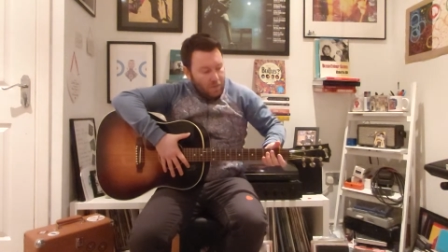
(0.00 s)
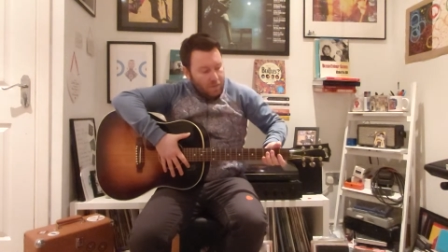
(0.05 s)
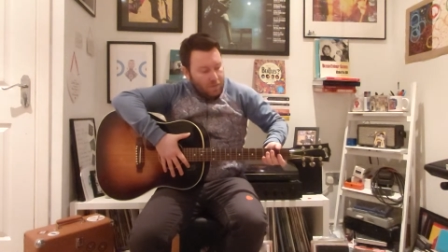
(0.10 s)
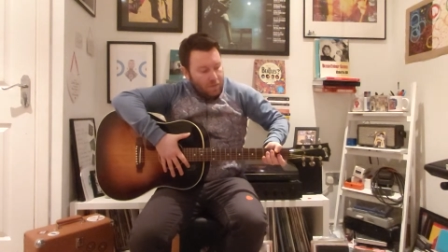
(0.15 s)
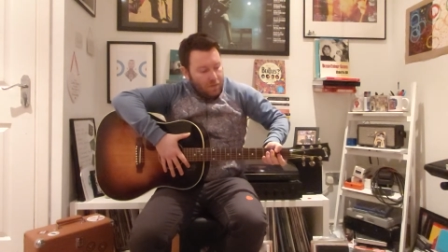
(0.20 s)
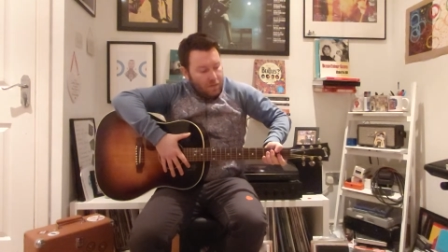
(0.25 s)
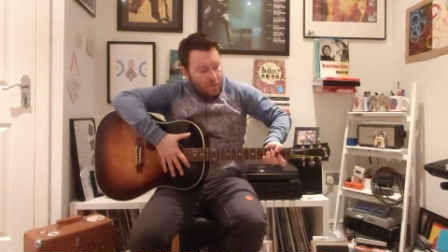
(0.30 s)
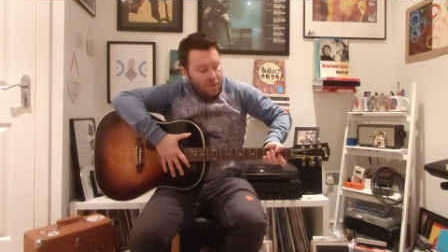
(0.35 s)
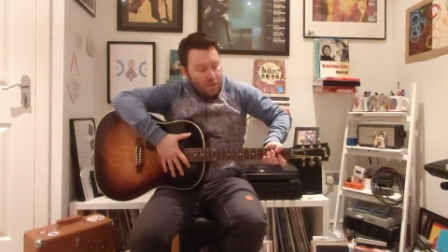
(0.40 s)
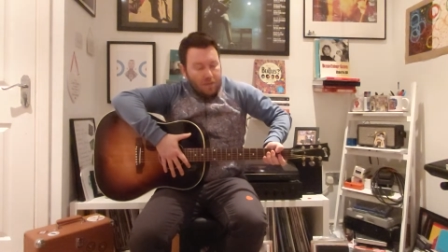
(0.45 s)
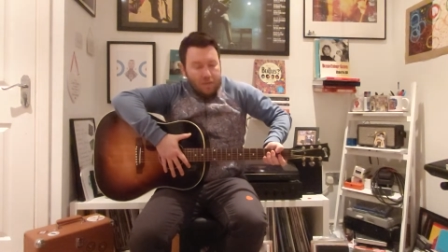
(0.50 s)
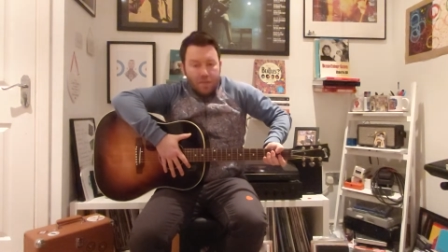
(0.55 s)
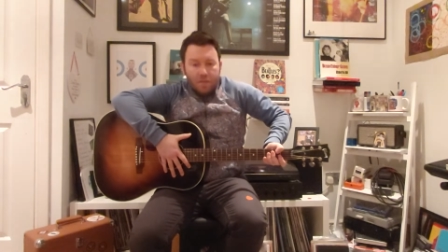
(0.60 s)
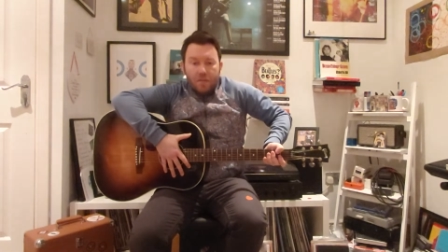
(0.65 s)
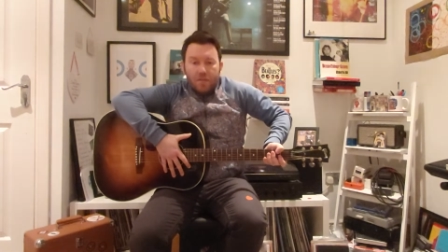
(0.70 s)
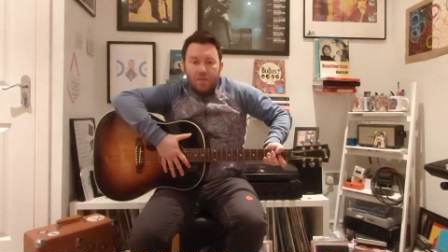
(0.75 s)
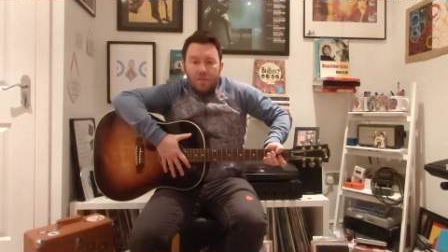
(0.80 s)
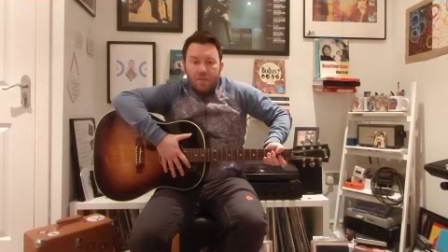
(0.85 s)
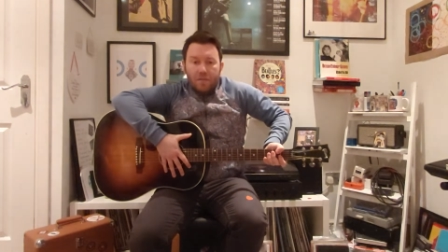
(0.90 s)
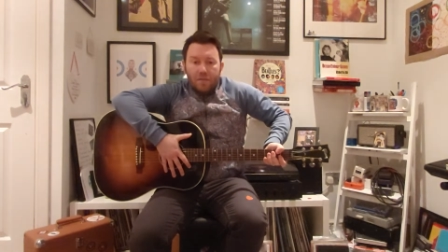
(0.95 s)
like this.
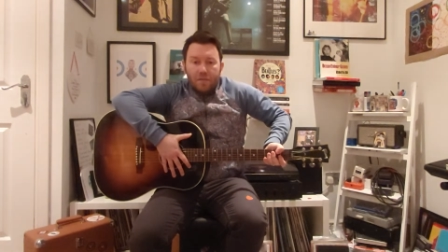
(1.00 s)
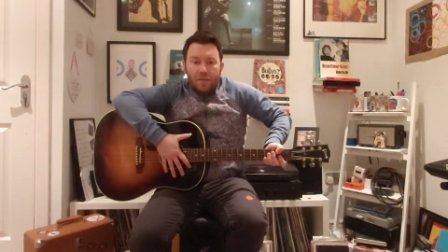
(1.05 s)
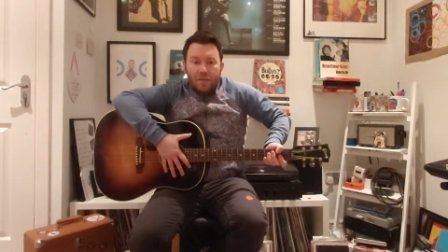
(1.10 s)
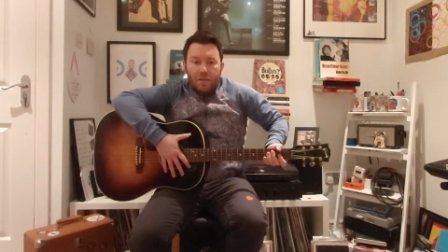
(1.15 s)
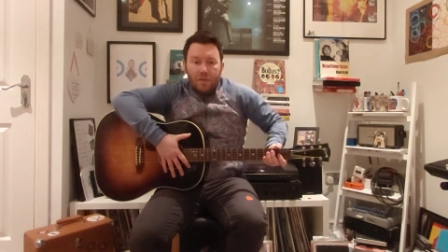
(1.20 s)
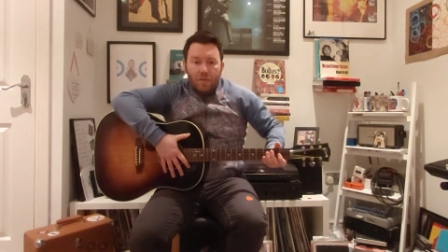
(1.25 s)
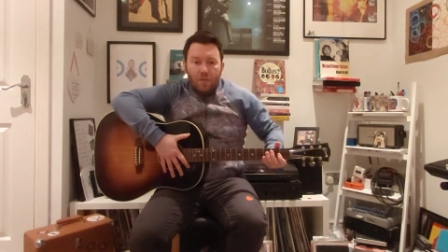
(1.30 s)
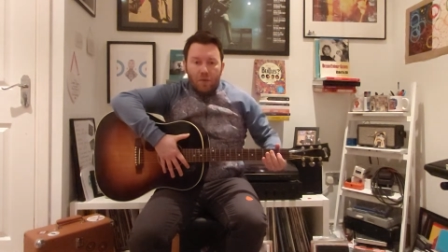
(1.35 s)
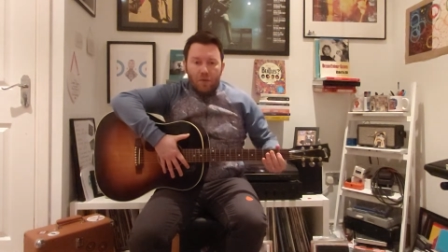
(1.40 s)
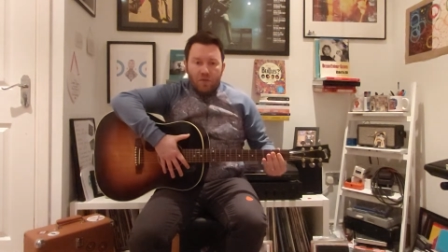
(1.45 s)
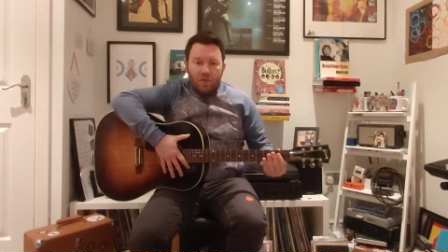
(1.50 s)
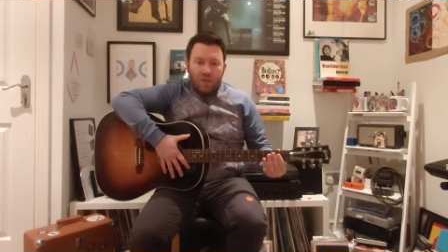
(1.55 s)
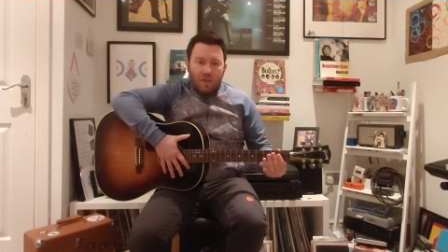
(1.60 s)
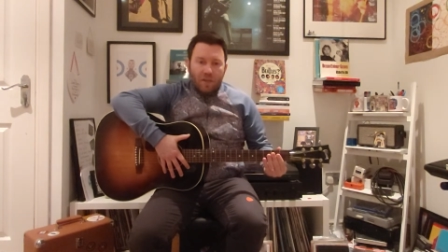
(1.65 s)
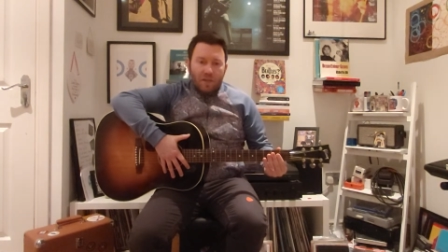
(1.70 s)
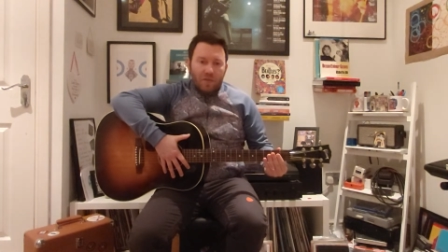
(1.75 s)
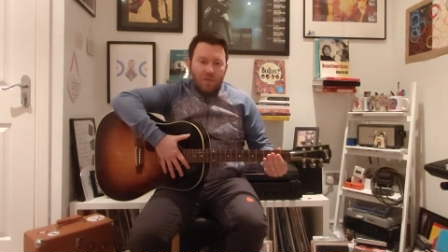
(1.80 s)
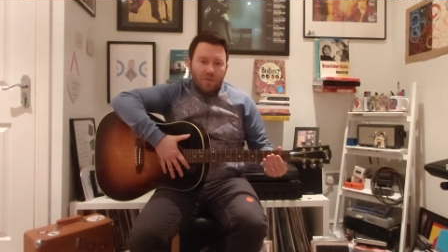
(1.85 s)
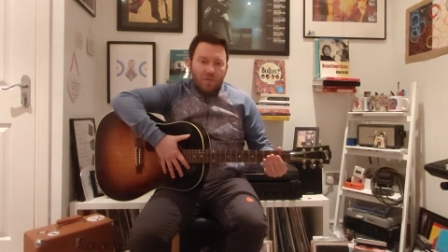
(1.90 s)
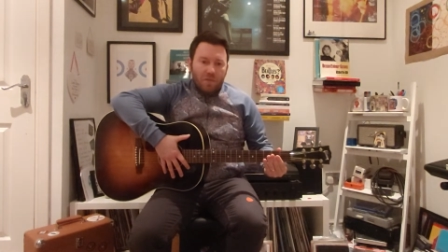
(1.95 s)
You want to try and keep
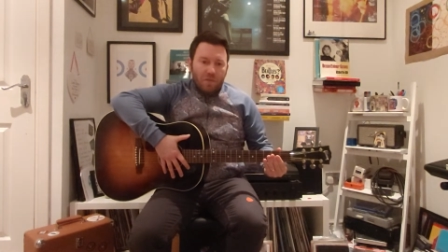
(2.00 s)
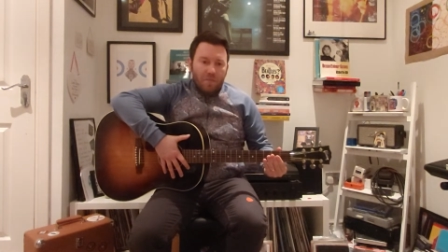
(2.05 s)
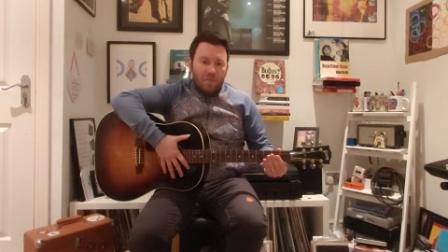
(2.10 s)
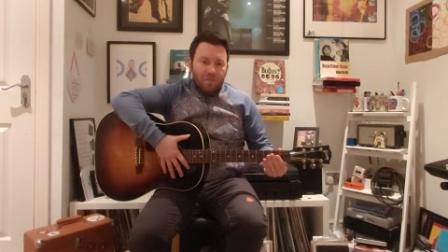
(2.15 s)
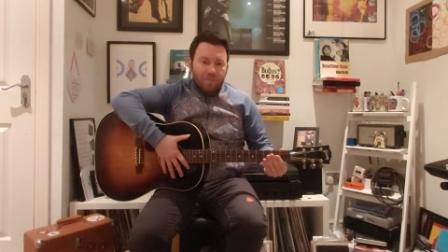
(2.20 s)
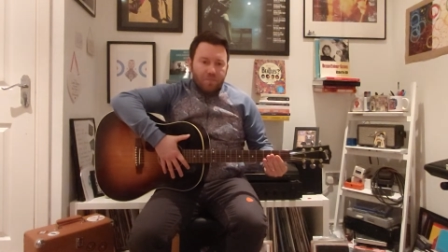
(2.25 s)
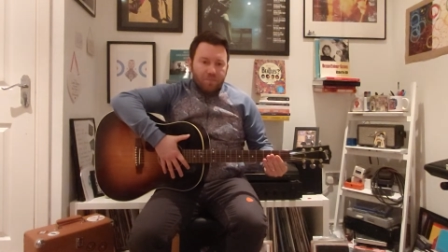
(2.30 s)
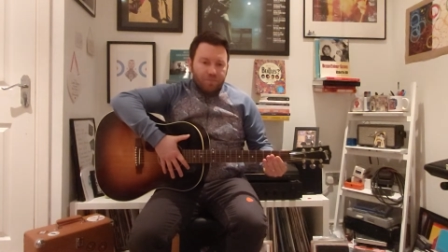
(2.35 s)
your thumb